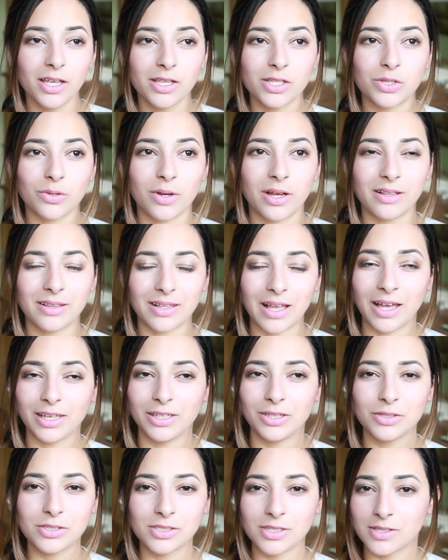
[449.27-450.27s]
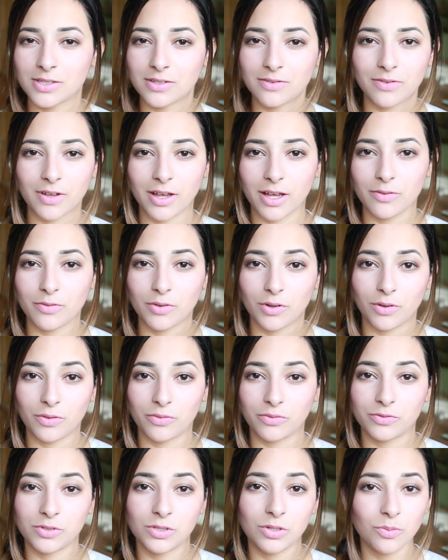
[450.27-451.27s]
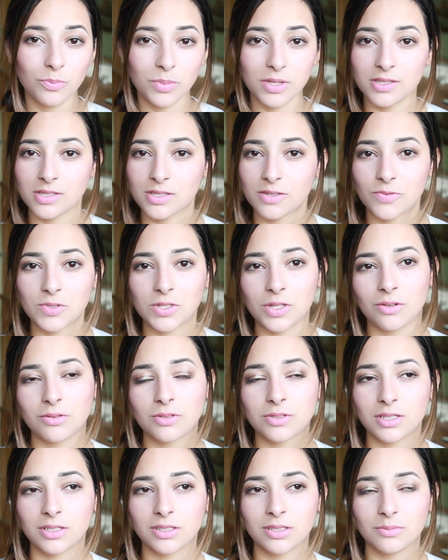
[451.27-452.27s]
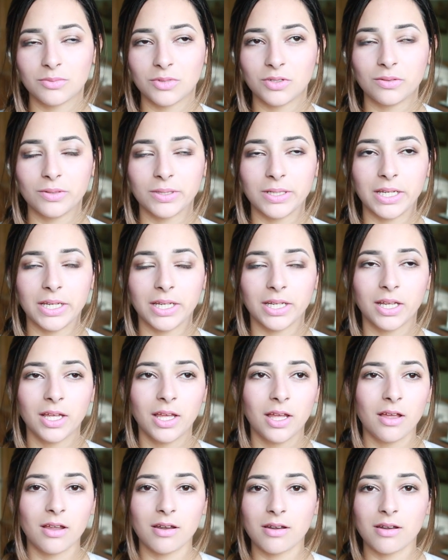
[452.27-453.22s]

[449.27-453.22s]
So I used to survive off 2 pieces of toast in the morning,